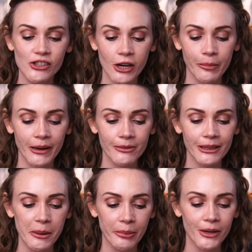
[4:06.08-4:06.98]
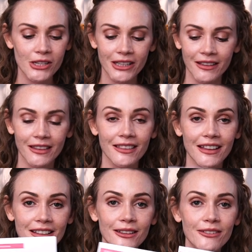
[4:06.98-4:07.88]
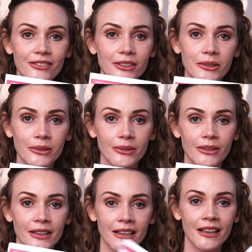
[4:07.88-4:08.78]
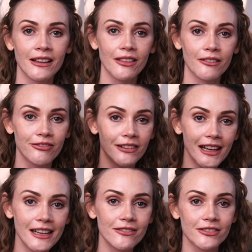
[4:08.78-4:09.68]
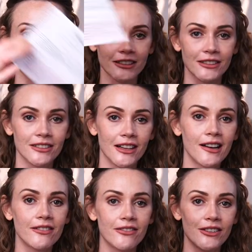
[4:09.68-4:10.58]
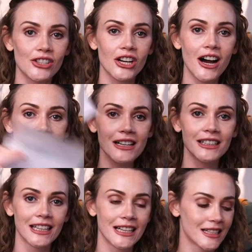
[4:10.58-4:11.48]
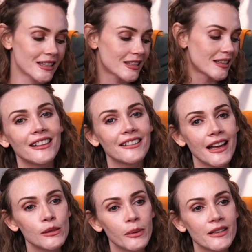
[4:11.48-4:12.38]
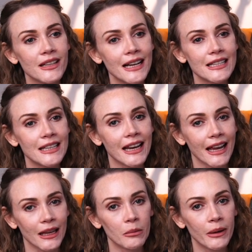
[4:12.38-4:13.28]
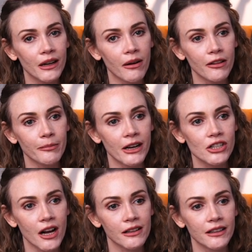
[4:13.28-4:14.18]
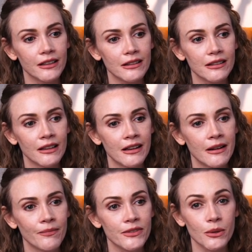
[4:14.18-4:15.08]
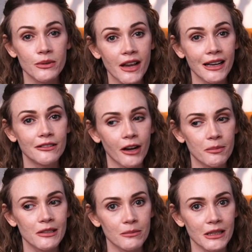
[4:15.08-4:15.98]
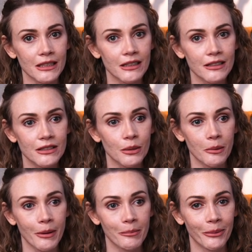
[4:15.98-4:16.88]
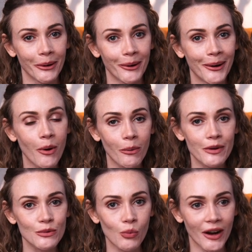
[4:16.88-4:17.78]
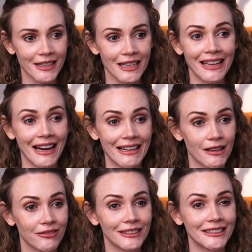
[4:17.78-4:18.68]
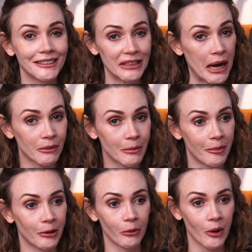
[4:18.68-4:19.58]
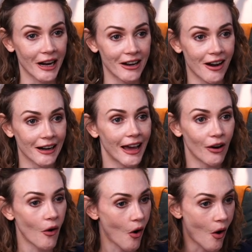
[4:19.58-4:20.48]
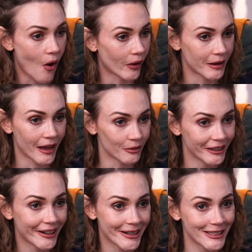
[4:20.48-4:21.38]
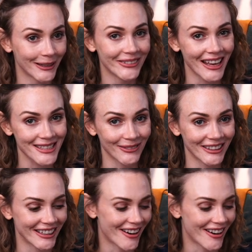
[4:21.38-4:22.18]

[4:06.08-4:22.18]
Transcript: shop, I really appreciate that they give you the flavors of the chocolates. At the last place, I did handpick all of my chocolates, so it was kind of up to me to remember what was what, and I definitely did not remember what I got at all and had a really hard time guessing what they